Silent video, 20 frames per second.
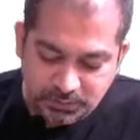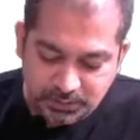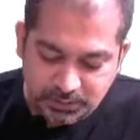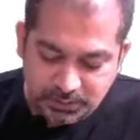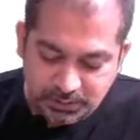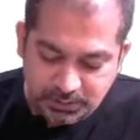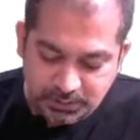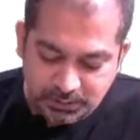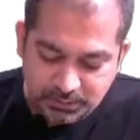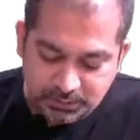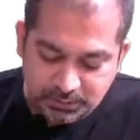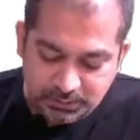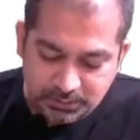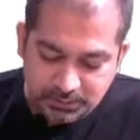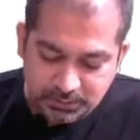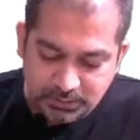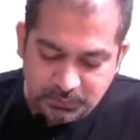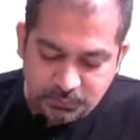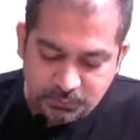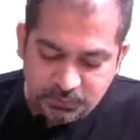Clear?
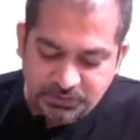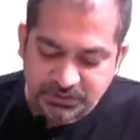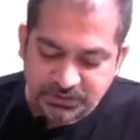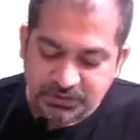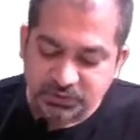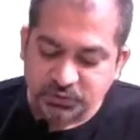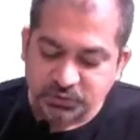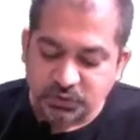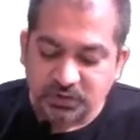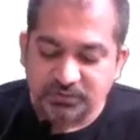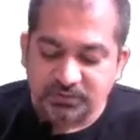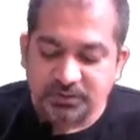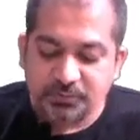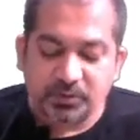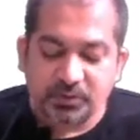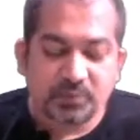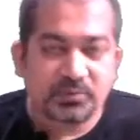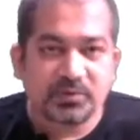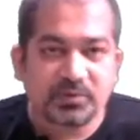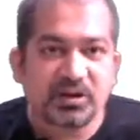Which can solve the
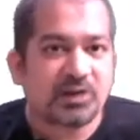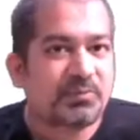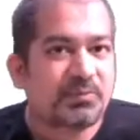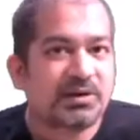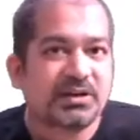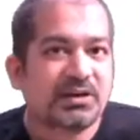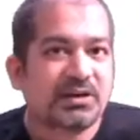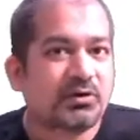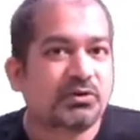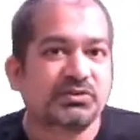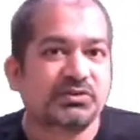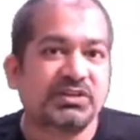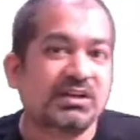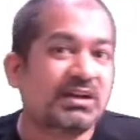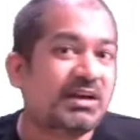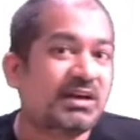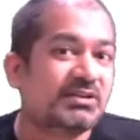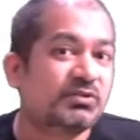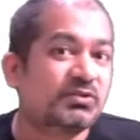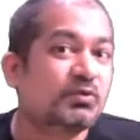problem. Government cannot say
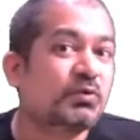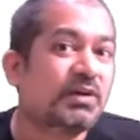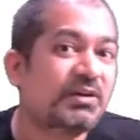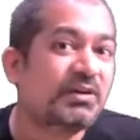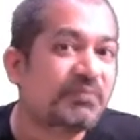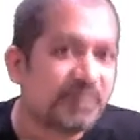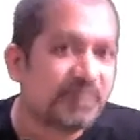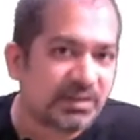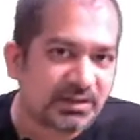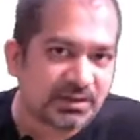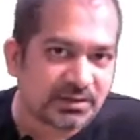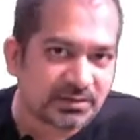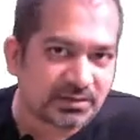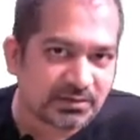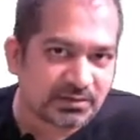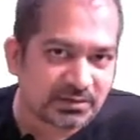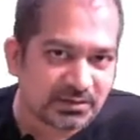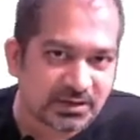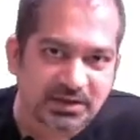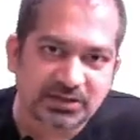let's do everything.
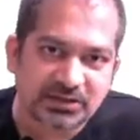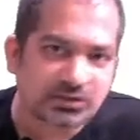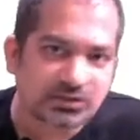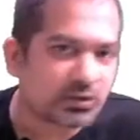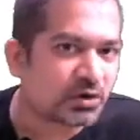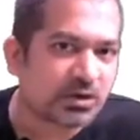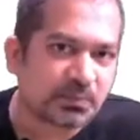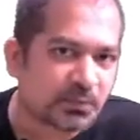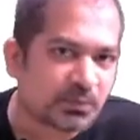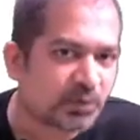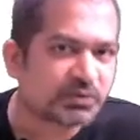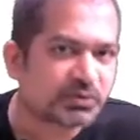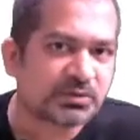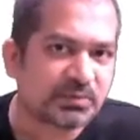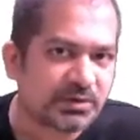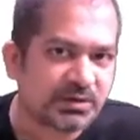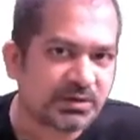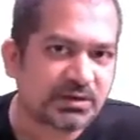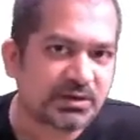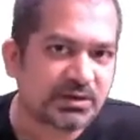That is not a
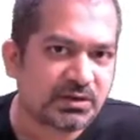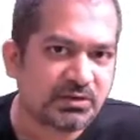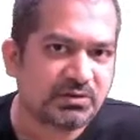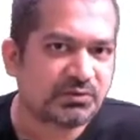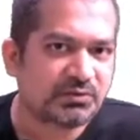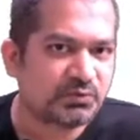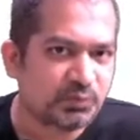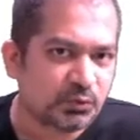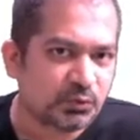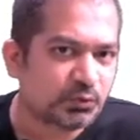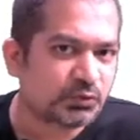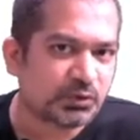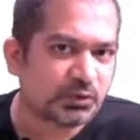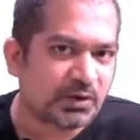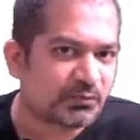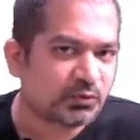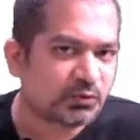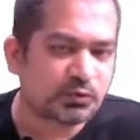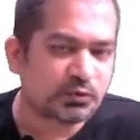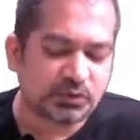possibility. You have
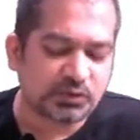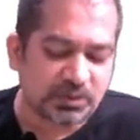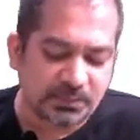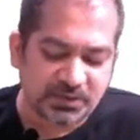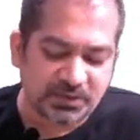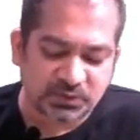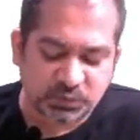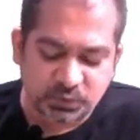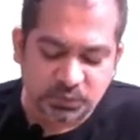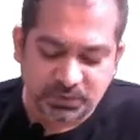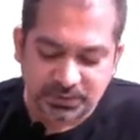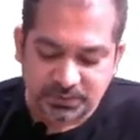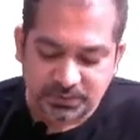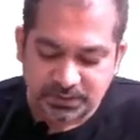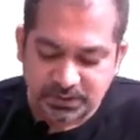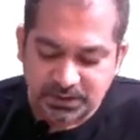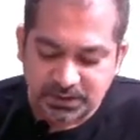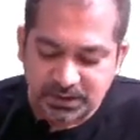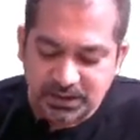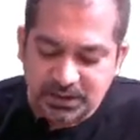to choose the best one.
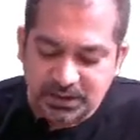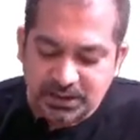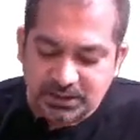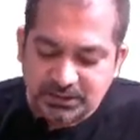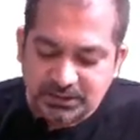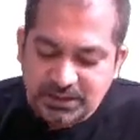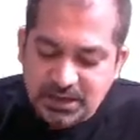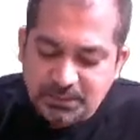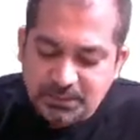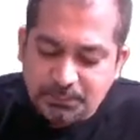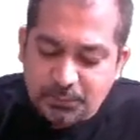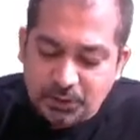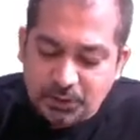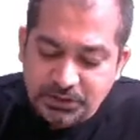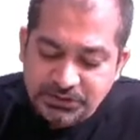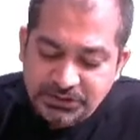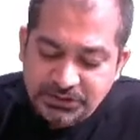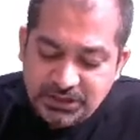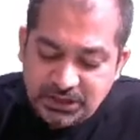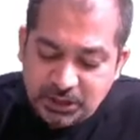Then
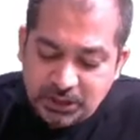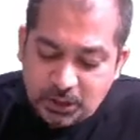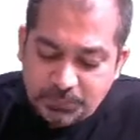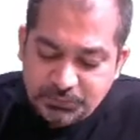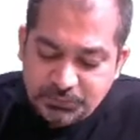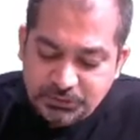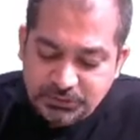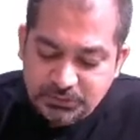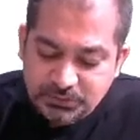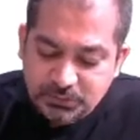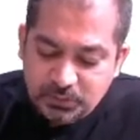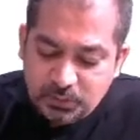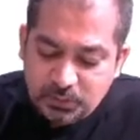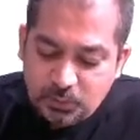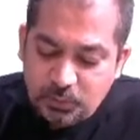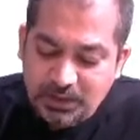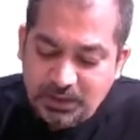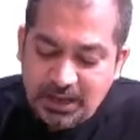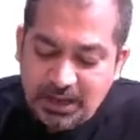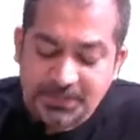policy adoption.
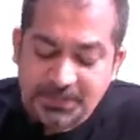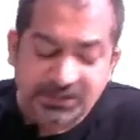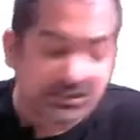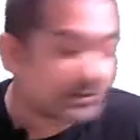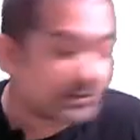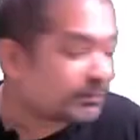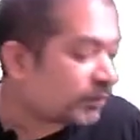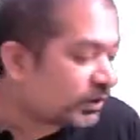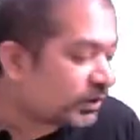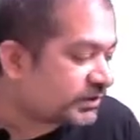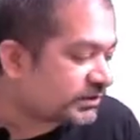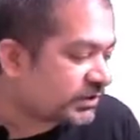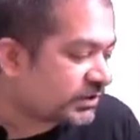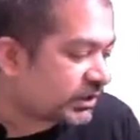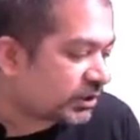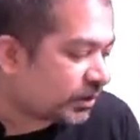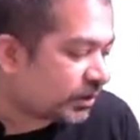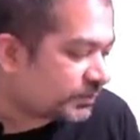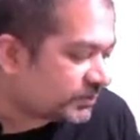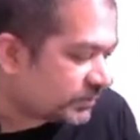What happens in policy
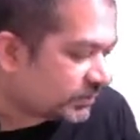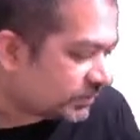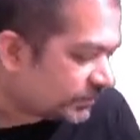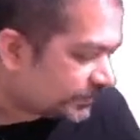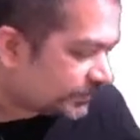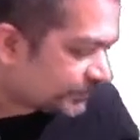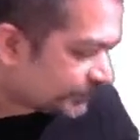adoption?